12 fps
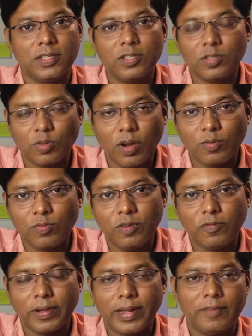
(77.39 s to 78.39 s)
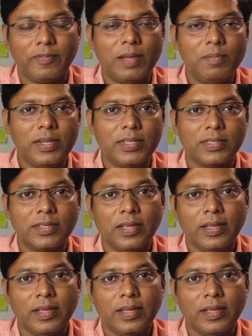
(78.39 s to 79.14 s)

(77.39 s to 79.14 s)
This is not good for our families.